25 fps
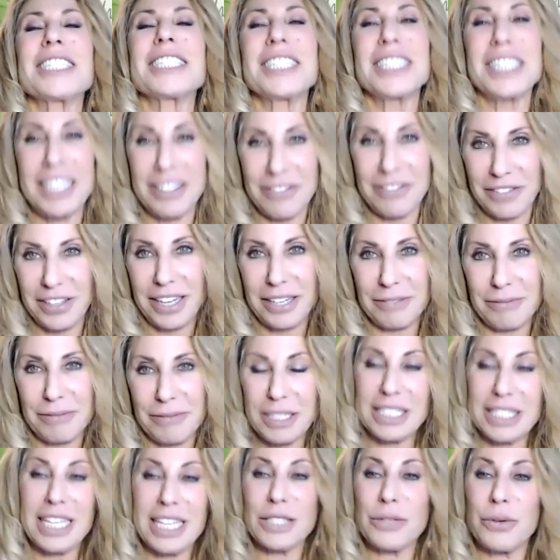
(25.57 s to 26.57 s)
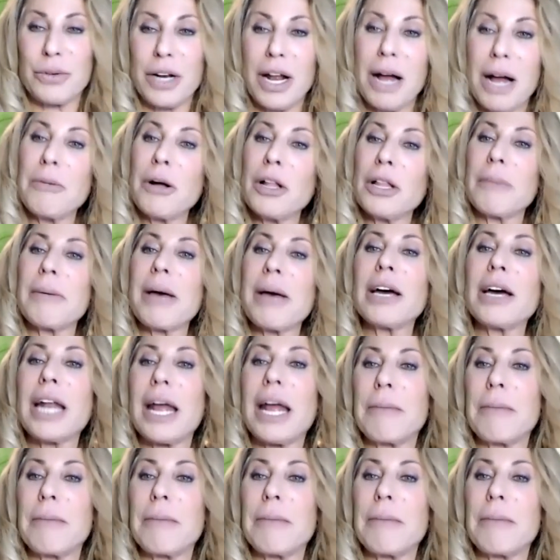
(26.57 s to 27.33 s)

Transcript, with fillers: living, because that's what I'm all about.